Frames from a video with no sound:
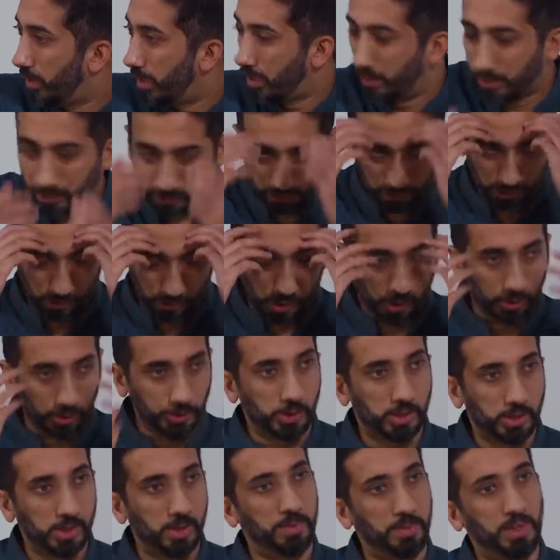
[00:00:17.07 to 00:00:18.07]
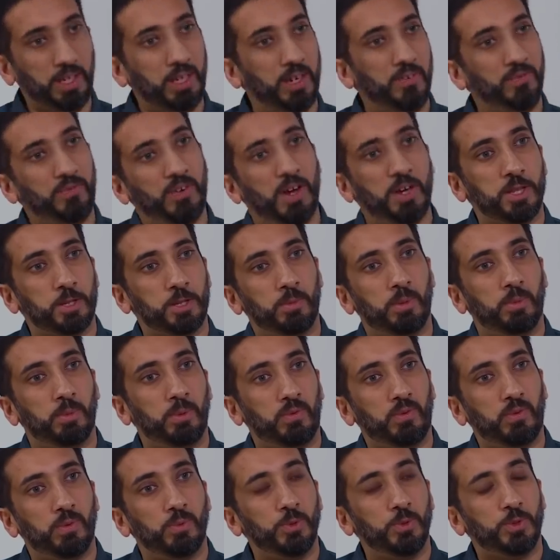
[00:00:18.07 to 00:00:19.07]
And this is also something
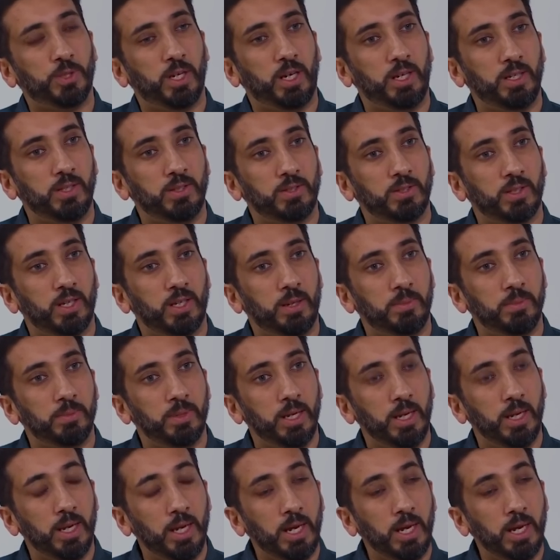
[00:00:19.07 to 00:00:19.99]
unfathomable for Musa alayhi salam.